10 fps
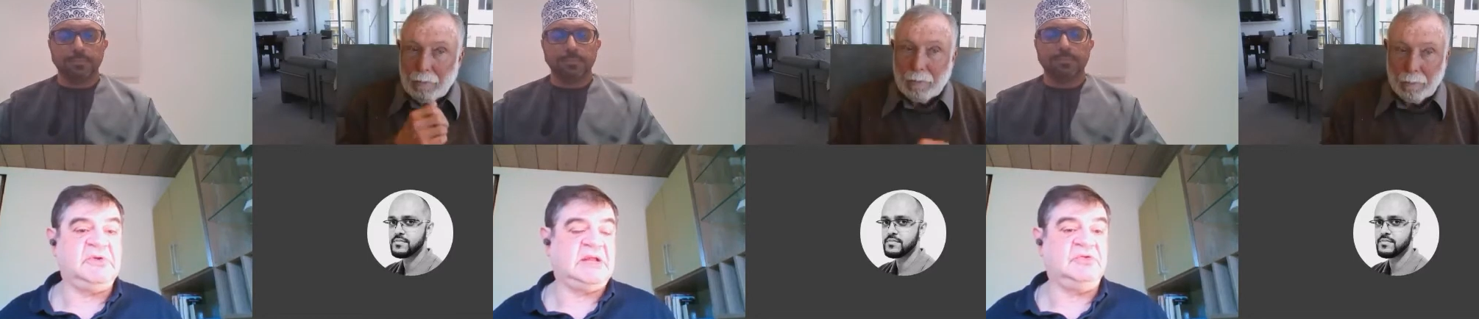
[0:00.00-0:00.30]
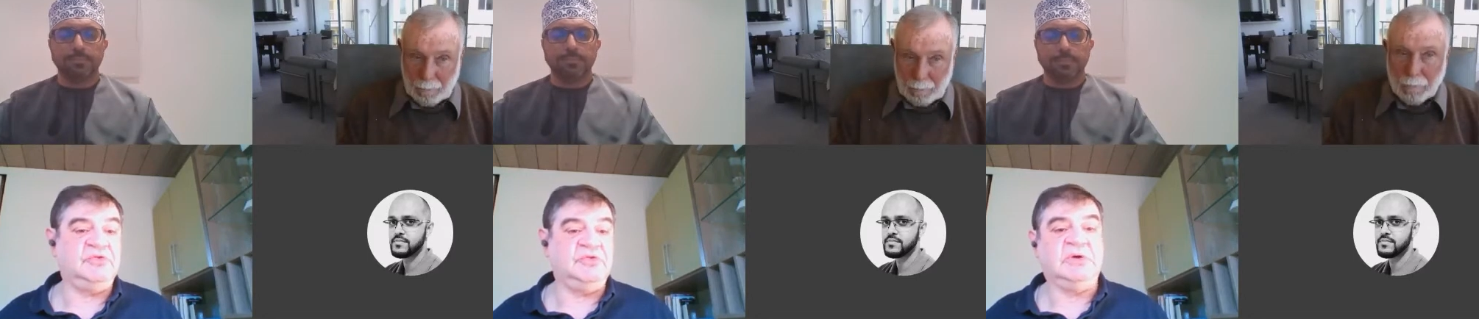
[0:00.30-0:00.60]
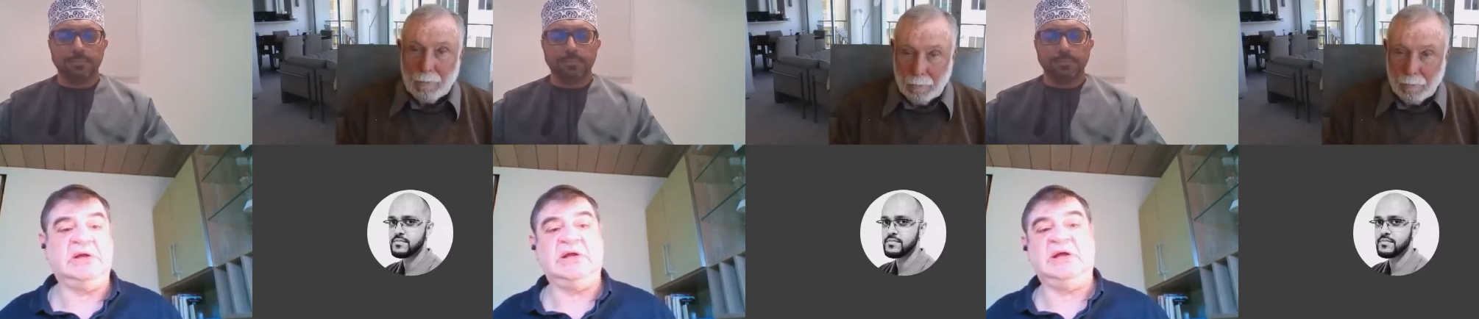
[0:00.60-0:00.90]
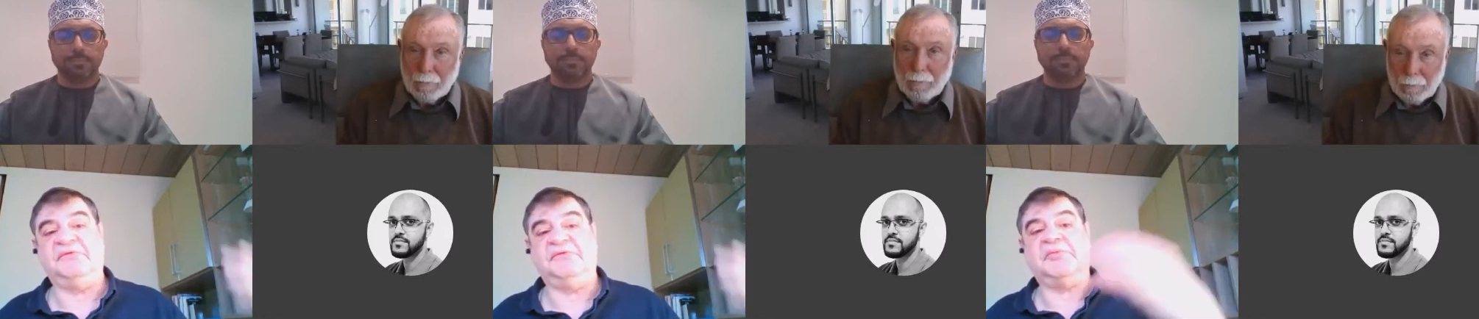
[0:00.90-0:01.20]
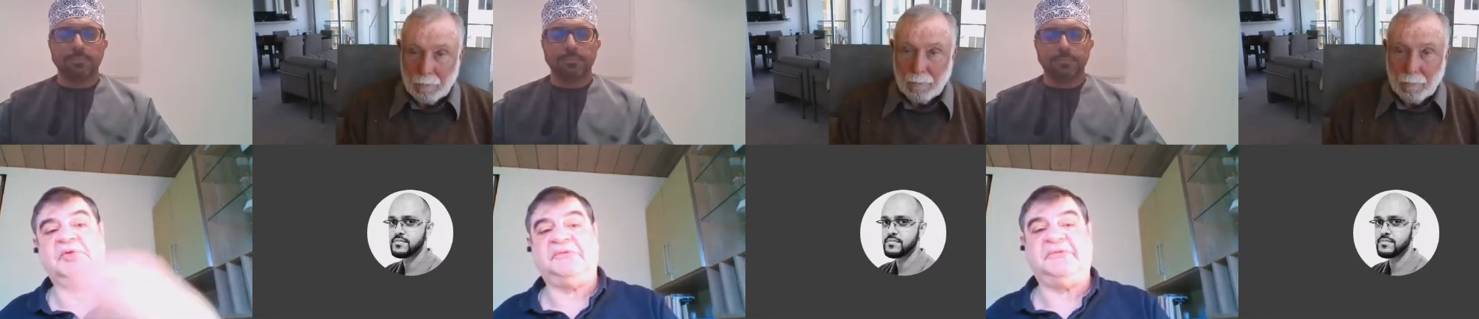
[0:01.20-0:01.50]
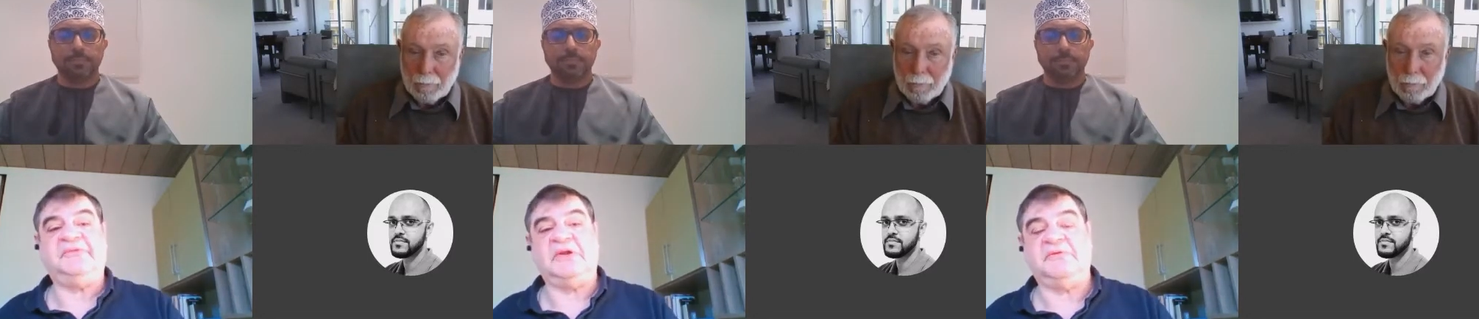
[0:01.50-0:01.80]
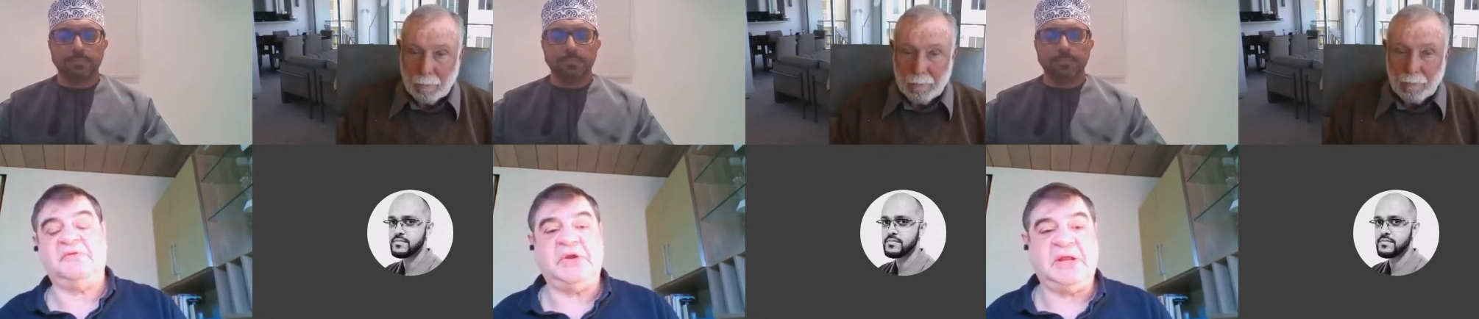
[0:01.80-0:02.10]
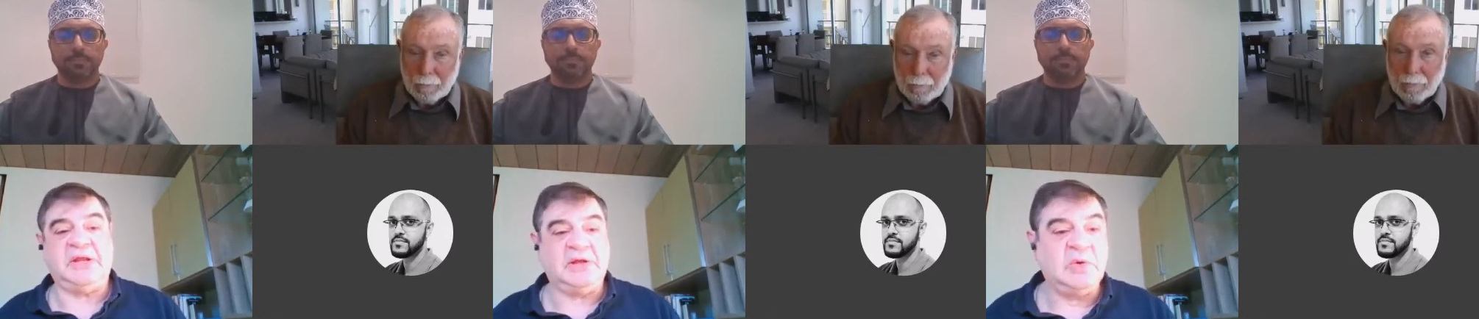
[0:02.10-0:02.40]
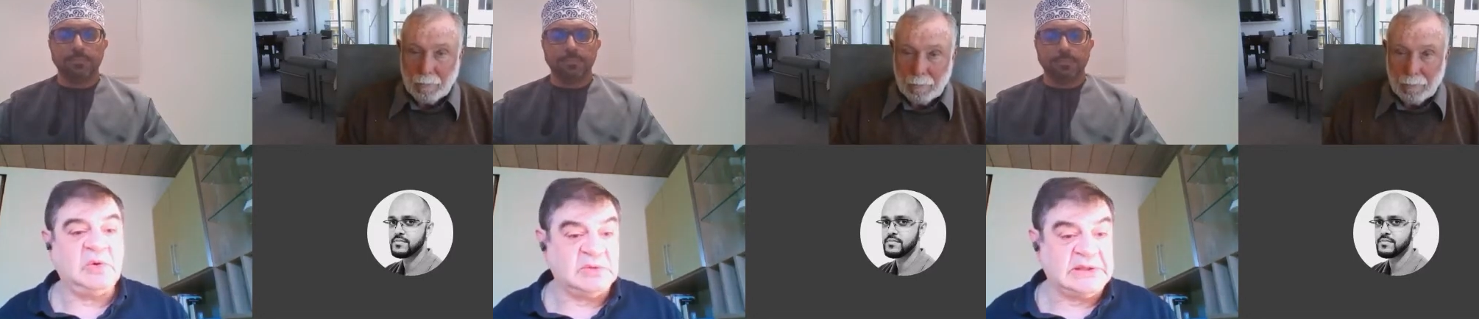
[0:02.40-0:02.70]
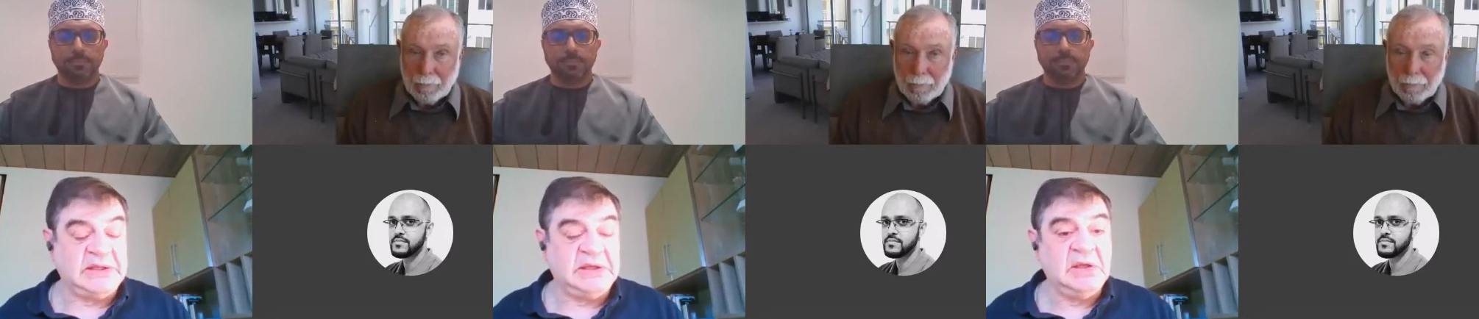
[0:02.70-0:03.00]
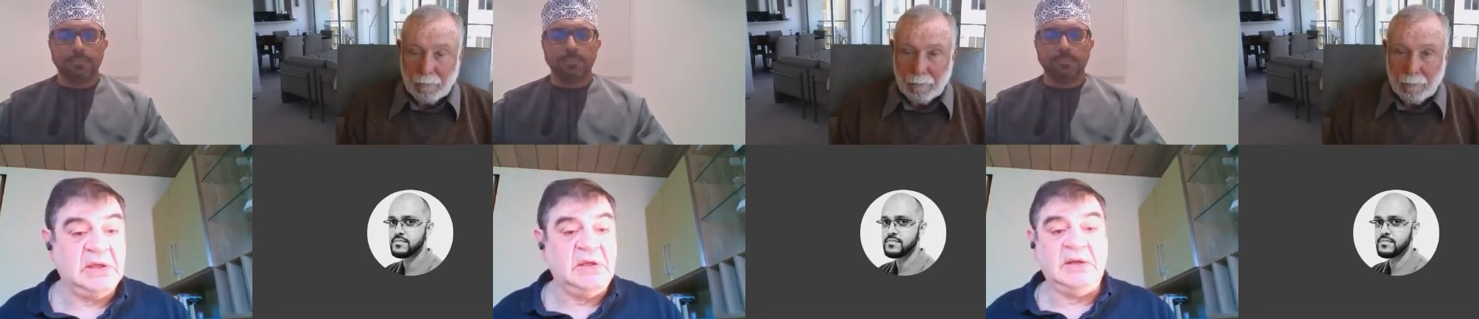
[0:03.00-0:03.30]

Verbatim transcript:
Speaker 1: if you can do a lot of the processing of the data locally.